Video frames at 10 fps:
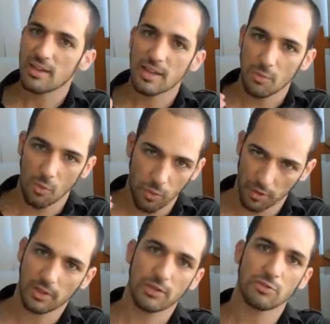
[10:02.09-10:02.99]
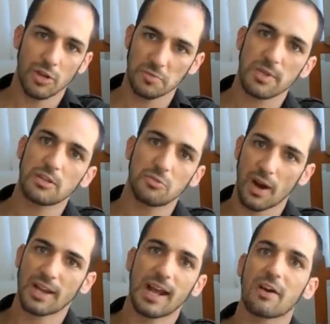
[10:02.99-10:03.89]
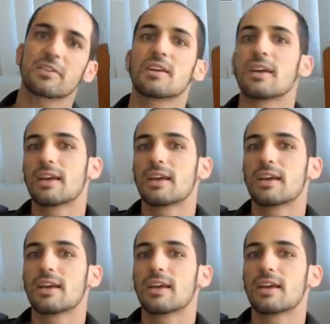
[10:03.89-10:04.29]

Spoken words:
It will work. Trust me. Try it out.